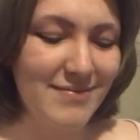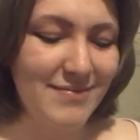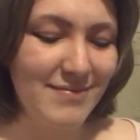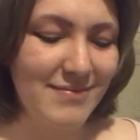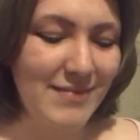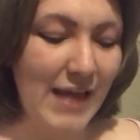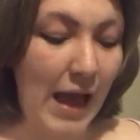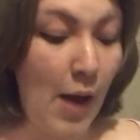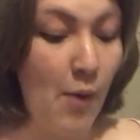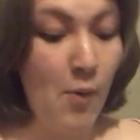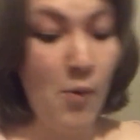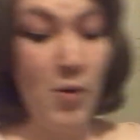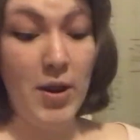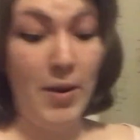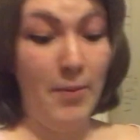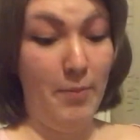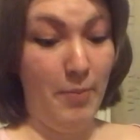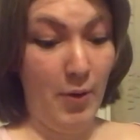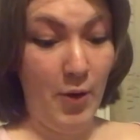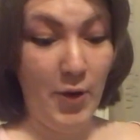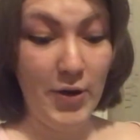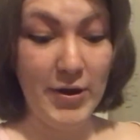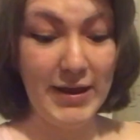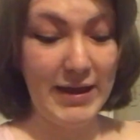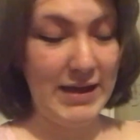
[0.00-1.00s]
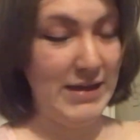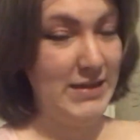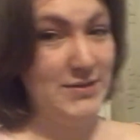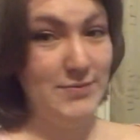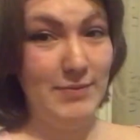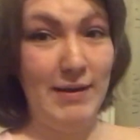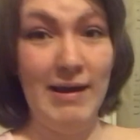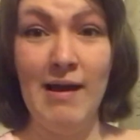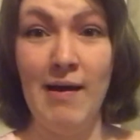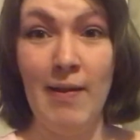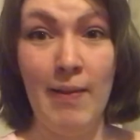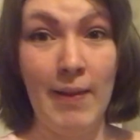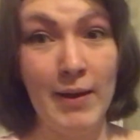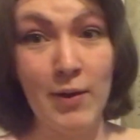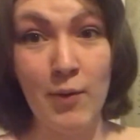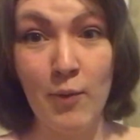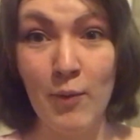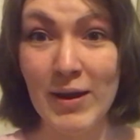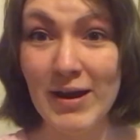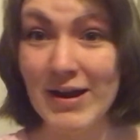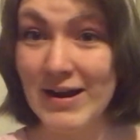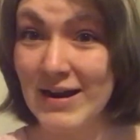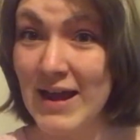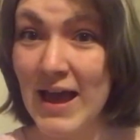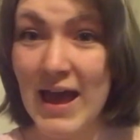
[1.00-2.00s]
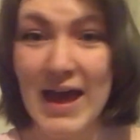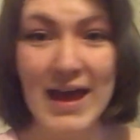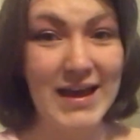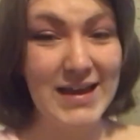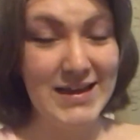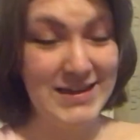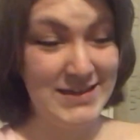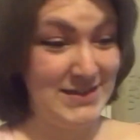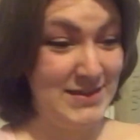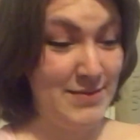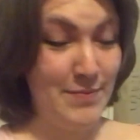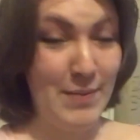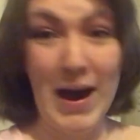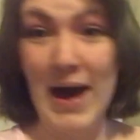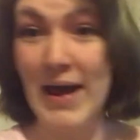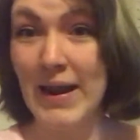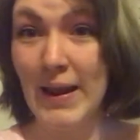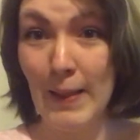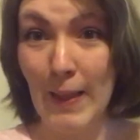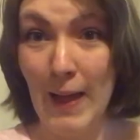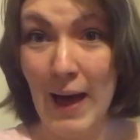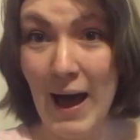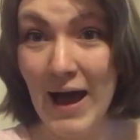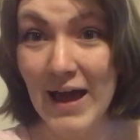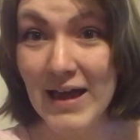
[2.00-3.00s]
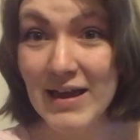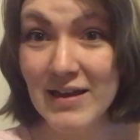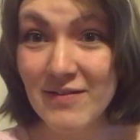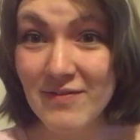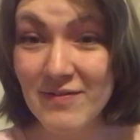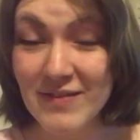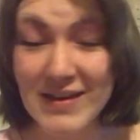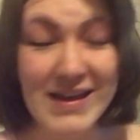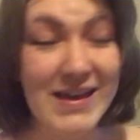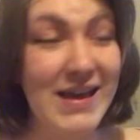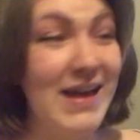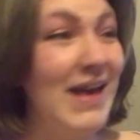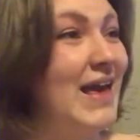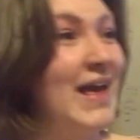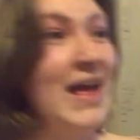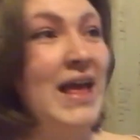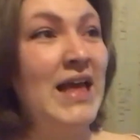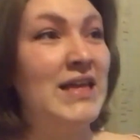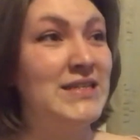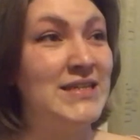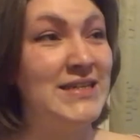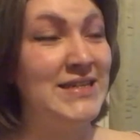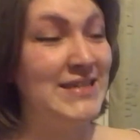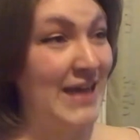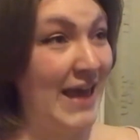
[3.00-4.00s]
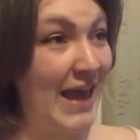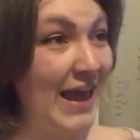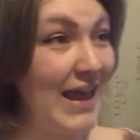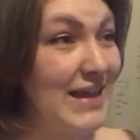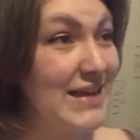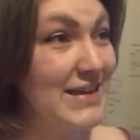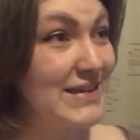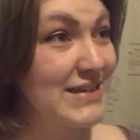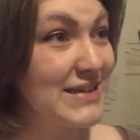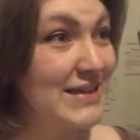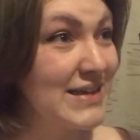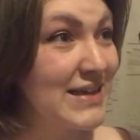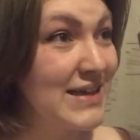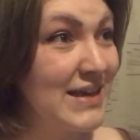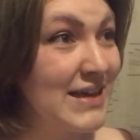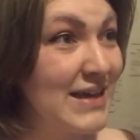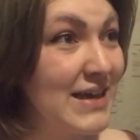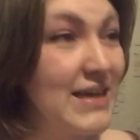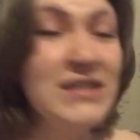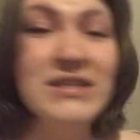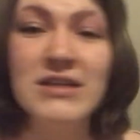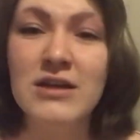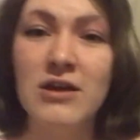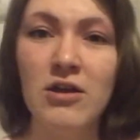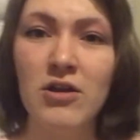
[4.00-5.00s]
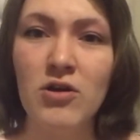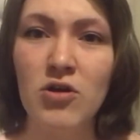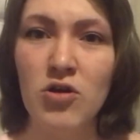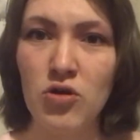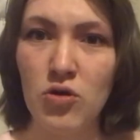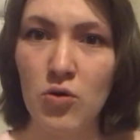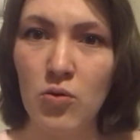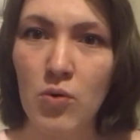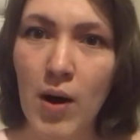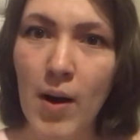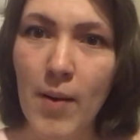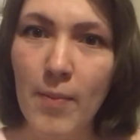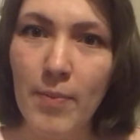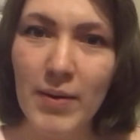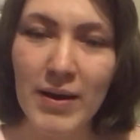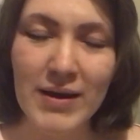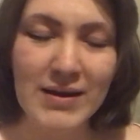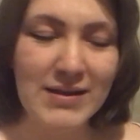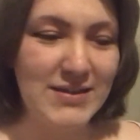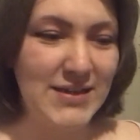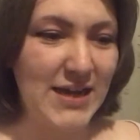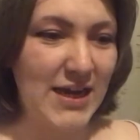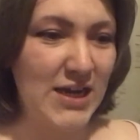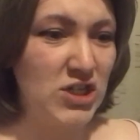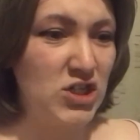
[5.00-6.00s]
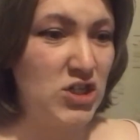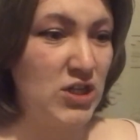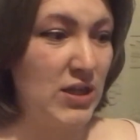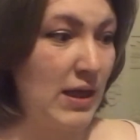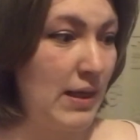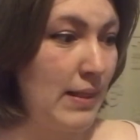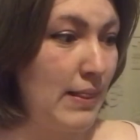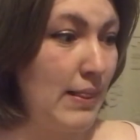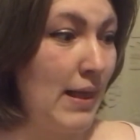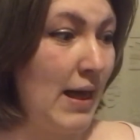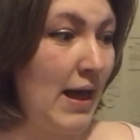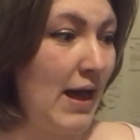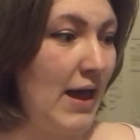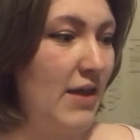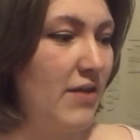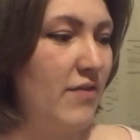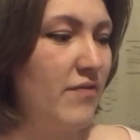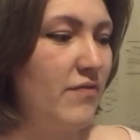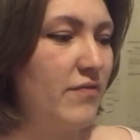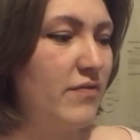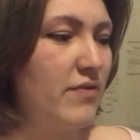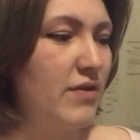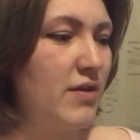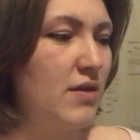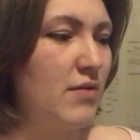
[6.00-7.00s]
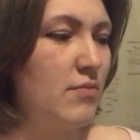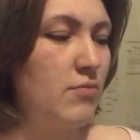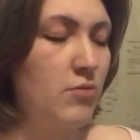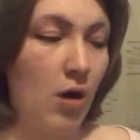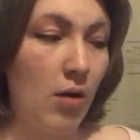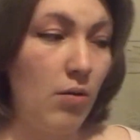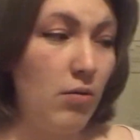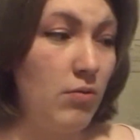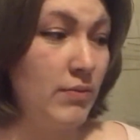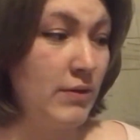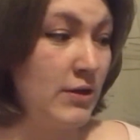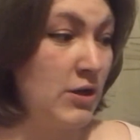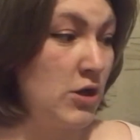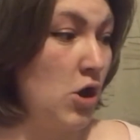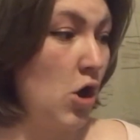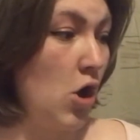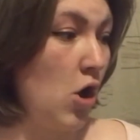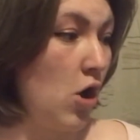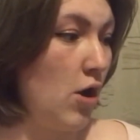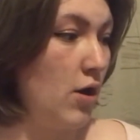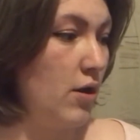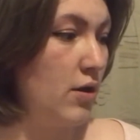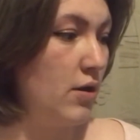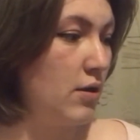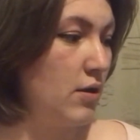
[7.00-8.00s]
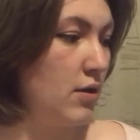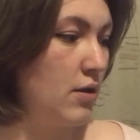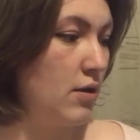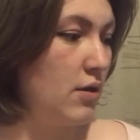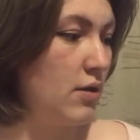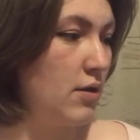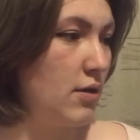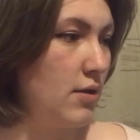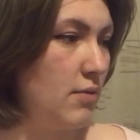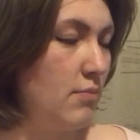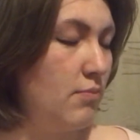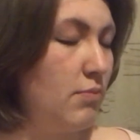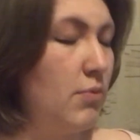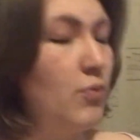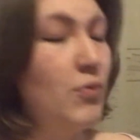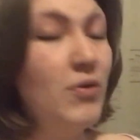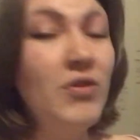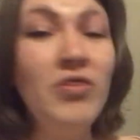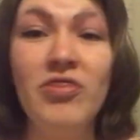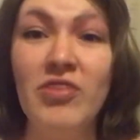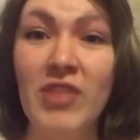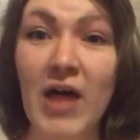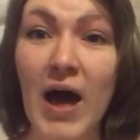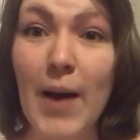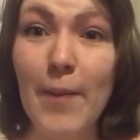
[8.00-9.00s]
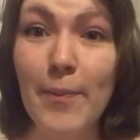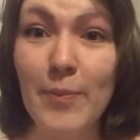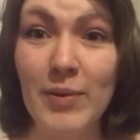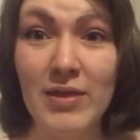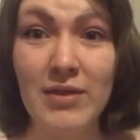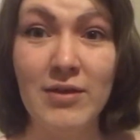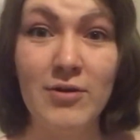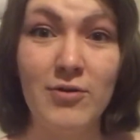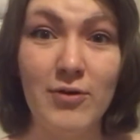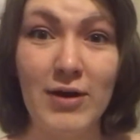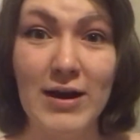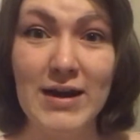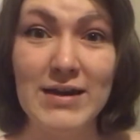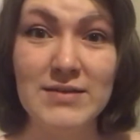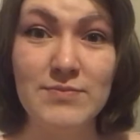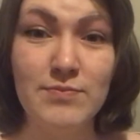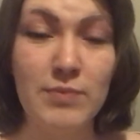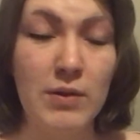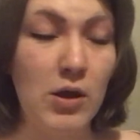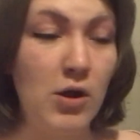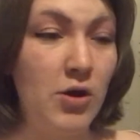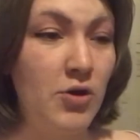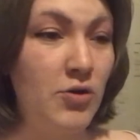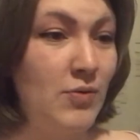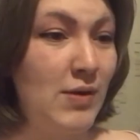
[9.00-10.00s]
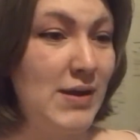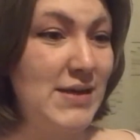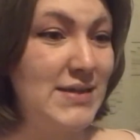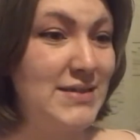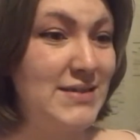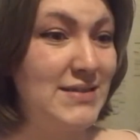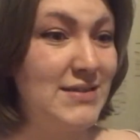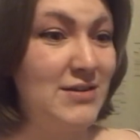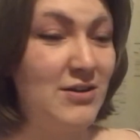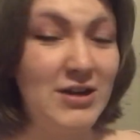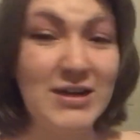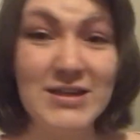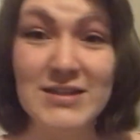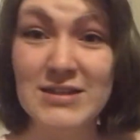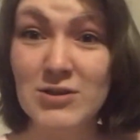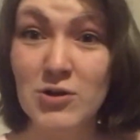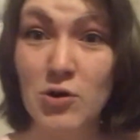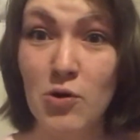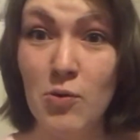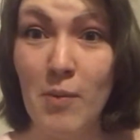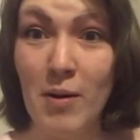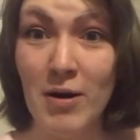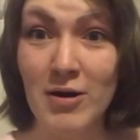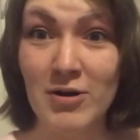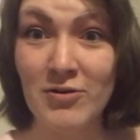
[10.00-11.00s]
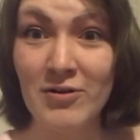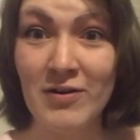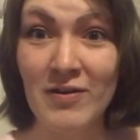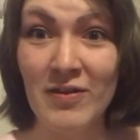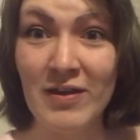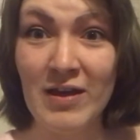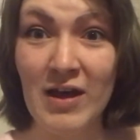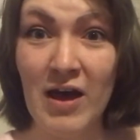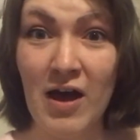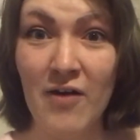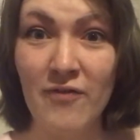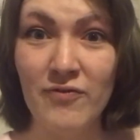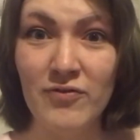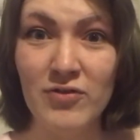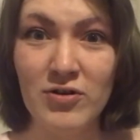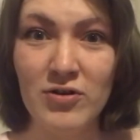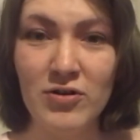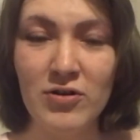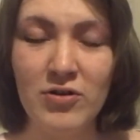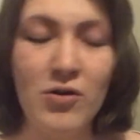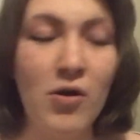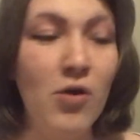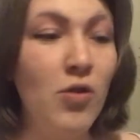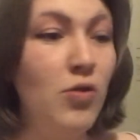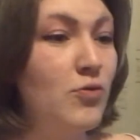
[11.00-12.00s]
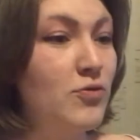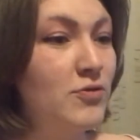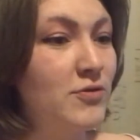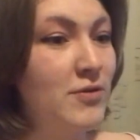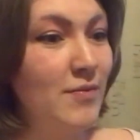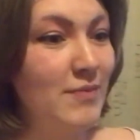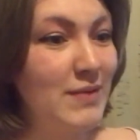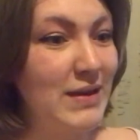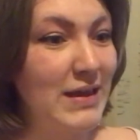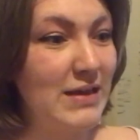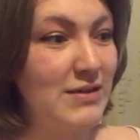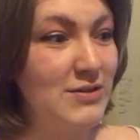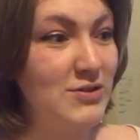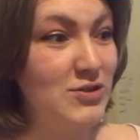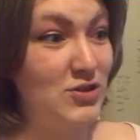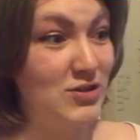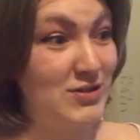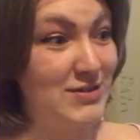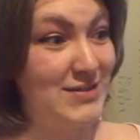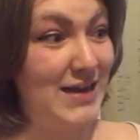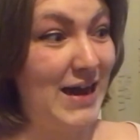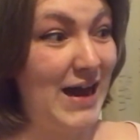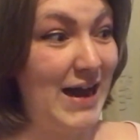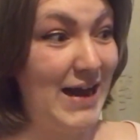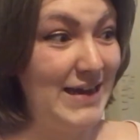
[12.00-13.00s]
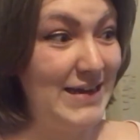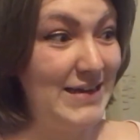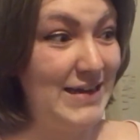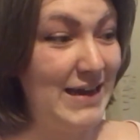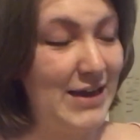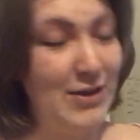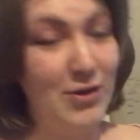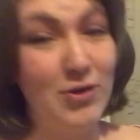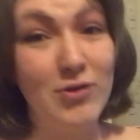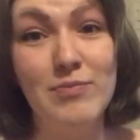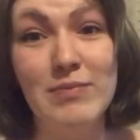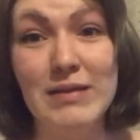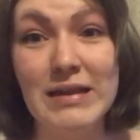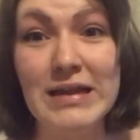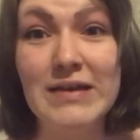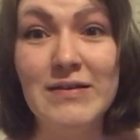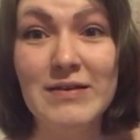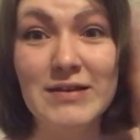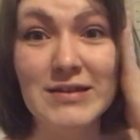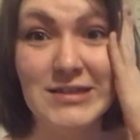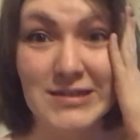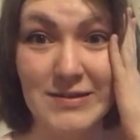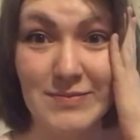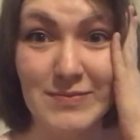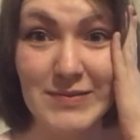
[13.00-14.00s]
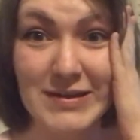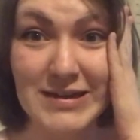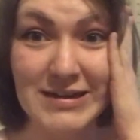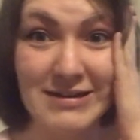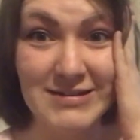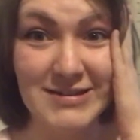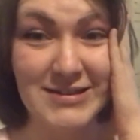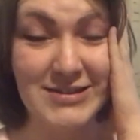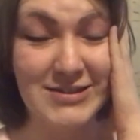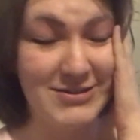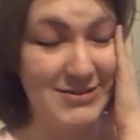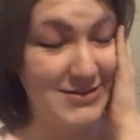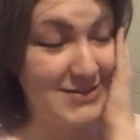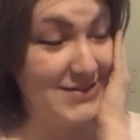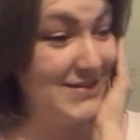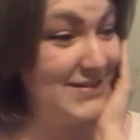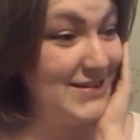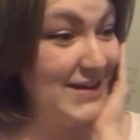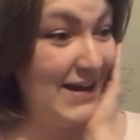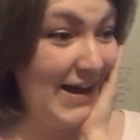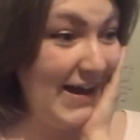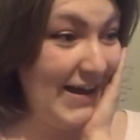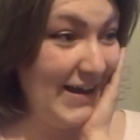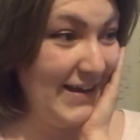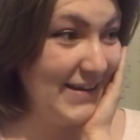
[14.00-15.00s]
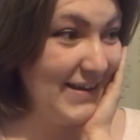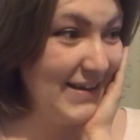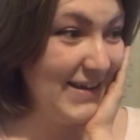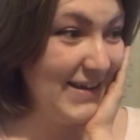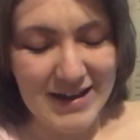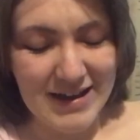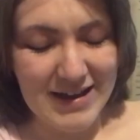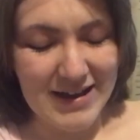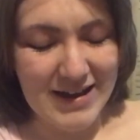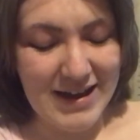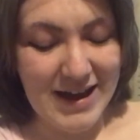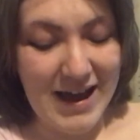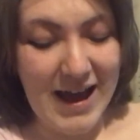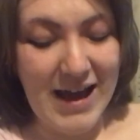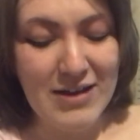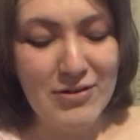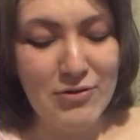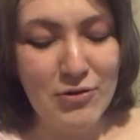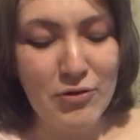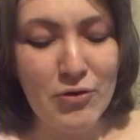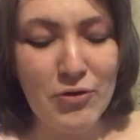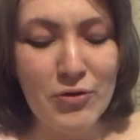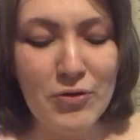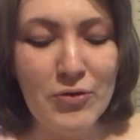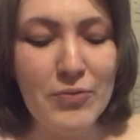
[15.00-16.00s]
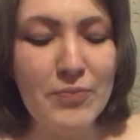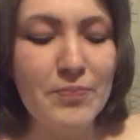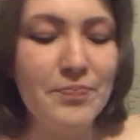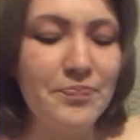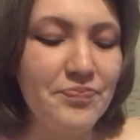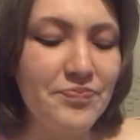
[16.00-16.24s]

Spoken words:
I want a body as well. Like, where is the man alive? Is he dead? Is he gonna show up and he's actually alive? Probably not. But wouldn't that be the greatest plot twist? There is no murder in the afternoon, although somebody else just died. I couldn't believe it. Somebody else has just died. I don't know.